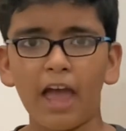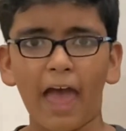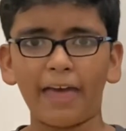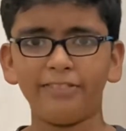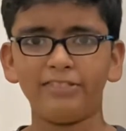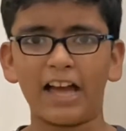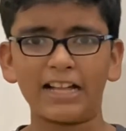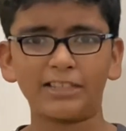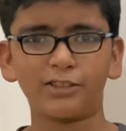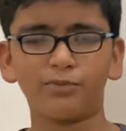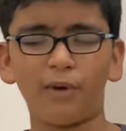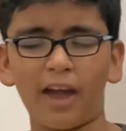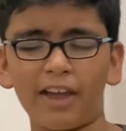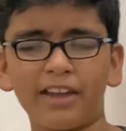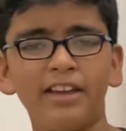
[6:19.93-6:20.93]
And that's
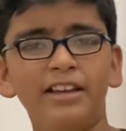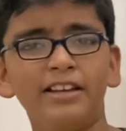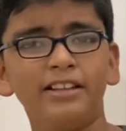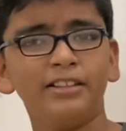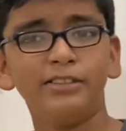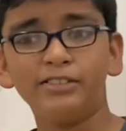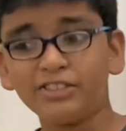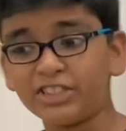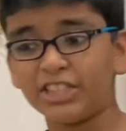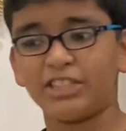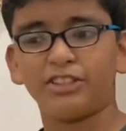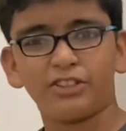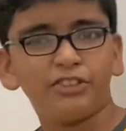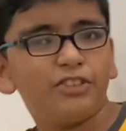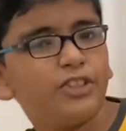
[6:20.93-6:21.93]
why
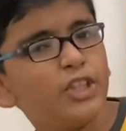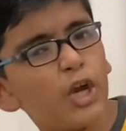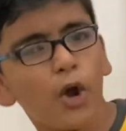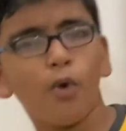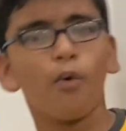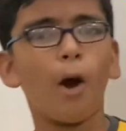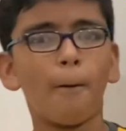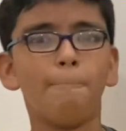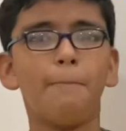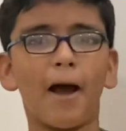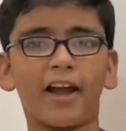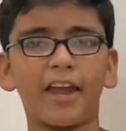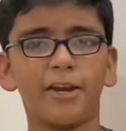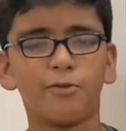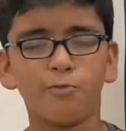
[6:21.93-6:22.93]
she threw a
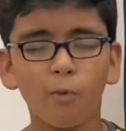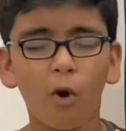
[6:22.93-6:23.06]
bucket,